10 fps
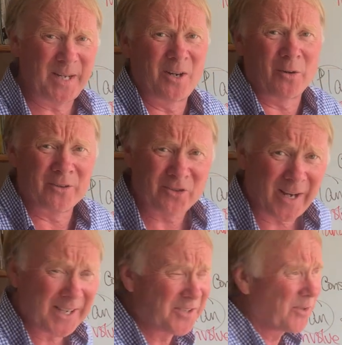big
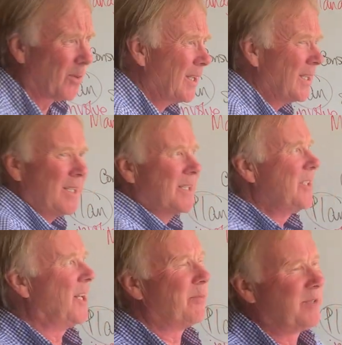contracts or,
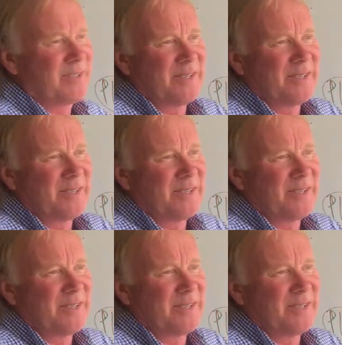you know,